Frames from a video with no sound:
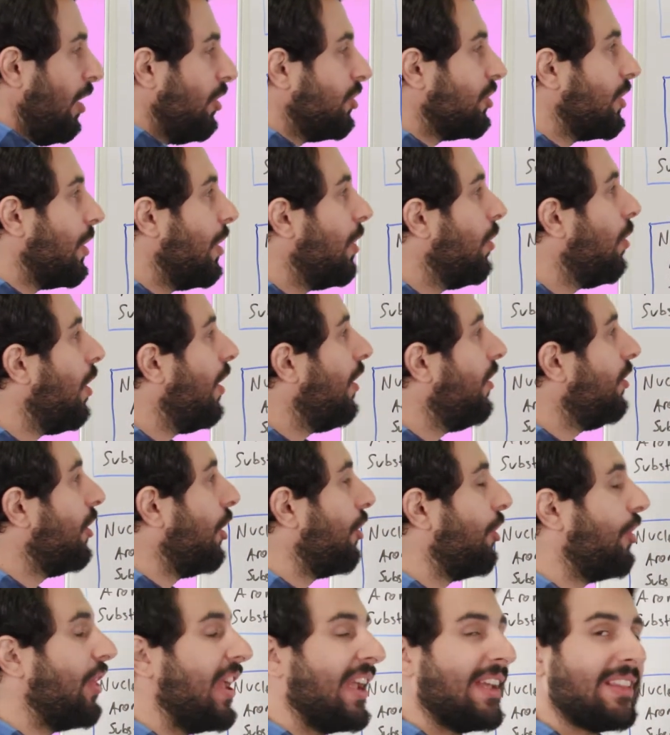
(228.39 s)
So the
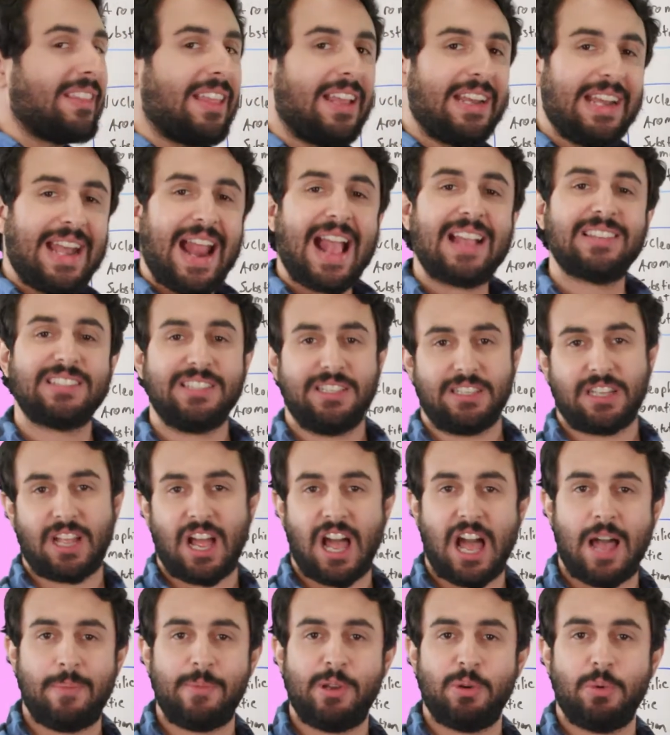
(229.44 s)
thing that it has in
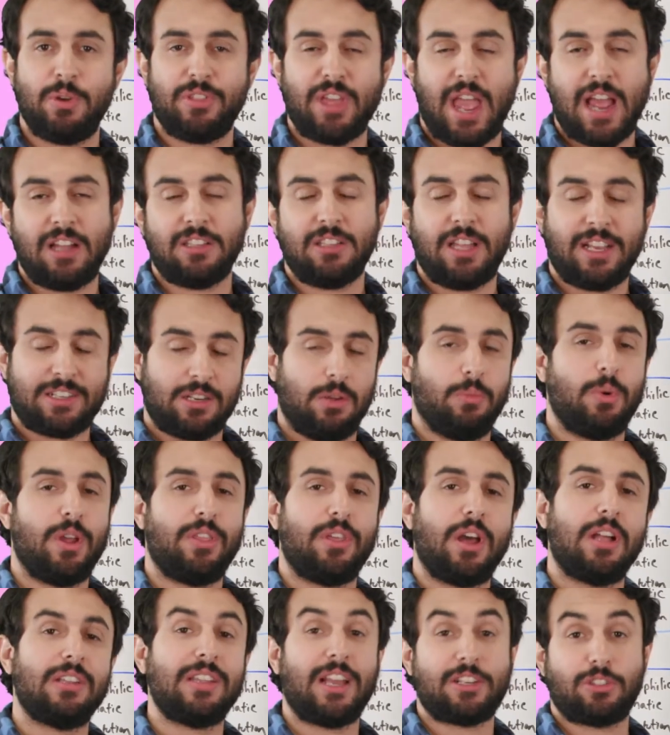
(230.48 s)
common with
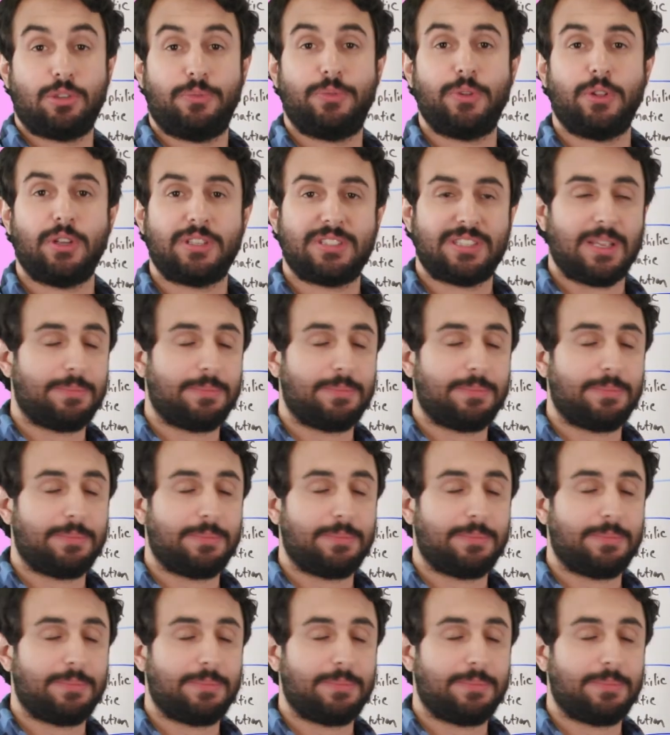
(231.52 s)
electrophilic